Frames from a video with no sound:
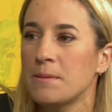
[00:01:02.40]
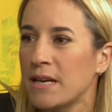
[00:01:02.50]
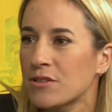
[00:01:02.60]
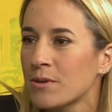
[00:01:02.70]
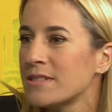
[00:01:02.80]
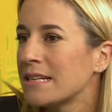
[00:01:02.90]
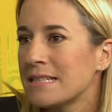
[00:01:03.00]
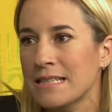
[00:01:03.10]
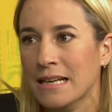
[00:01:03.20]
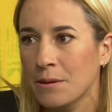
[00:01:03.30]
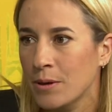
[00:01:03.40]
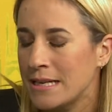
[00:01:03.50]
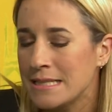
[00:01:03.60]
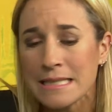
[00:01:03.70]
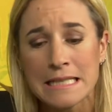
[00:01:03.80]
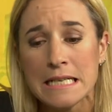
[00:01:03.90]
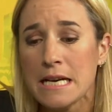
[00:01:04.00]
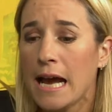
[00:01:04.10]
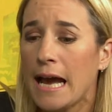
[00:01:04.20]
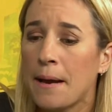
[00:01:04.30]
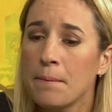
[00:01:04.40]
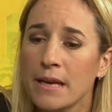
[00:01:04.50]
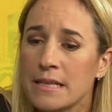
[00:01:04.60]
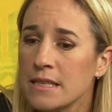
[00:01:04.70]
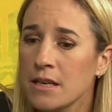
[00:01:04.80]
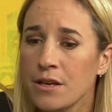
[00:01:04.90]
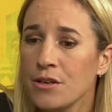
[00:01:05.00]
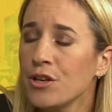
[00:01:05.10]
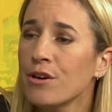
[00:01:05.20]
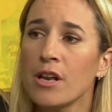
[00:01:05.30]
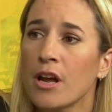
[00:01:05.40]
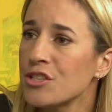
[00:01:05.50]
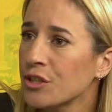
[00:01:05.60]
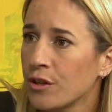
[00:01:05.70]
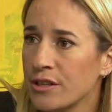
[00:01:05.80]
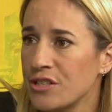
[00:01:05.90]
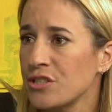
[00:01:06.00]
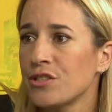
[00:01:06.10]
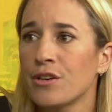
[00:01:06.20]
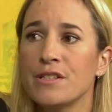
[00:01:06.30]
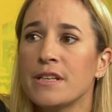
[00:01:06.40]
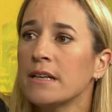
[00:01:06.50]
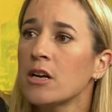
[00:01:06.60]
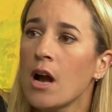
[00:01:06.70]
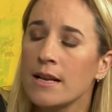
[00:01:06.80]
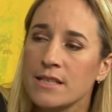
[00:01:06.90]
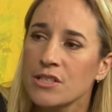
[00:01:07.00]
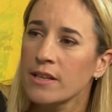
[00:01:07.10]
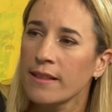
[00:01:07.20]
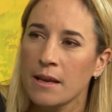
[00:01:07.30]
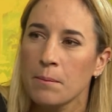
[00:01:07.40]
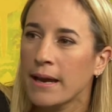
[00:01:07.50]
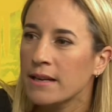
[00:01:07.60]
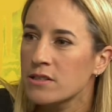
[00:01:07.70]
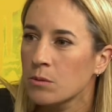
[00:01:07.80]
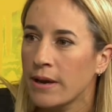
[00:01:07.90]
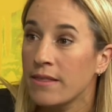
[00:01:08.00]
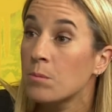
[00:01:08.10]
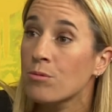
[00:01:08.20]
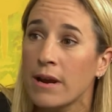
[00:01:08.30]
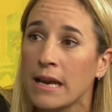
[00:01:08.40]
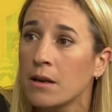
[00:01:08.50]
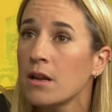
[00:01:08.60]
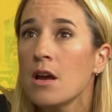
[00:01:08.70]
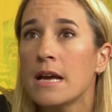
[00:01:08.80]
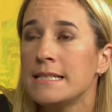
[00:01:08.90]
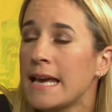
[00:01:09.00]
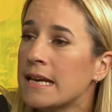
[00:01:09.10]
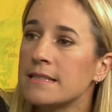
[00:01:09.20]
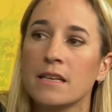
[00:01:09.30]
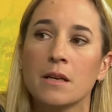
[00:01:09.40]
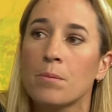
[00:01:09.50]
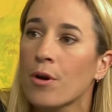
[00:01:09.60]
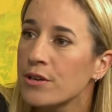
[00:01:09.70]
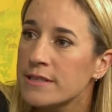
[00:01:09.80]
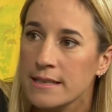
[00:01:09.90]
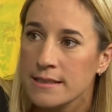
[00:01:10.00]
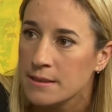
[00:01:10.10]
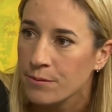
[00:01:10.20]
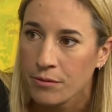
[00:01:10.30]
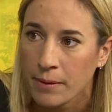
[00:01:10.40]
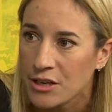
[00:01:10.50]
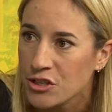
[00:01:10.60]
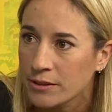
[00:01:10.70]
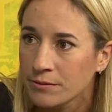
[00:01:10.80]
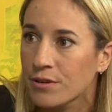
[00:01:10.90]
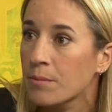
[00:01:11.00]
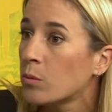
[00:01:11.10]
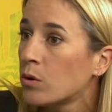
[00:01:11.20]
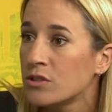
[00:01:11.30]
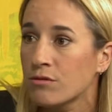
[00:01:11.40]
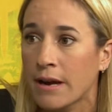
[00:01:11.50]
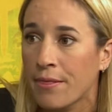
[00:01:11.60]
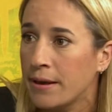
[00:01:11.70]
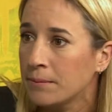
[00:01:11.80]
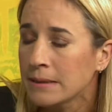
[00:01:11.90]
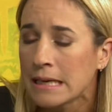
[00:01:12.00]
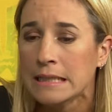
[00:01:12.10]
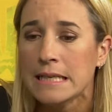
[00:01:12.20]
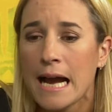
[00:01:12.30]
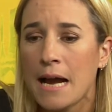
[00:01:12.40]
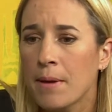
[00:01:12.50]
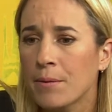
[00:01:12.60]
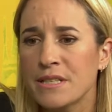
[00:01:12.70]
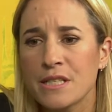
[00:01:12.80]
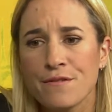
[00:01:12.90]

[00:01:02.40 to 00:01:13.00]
on spectrum, because that's exactly what it is. Um, it's a neurological condition, so it's a condition that impacts the way the brain takes in and processes information from the world around them. Um, and we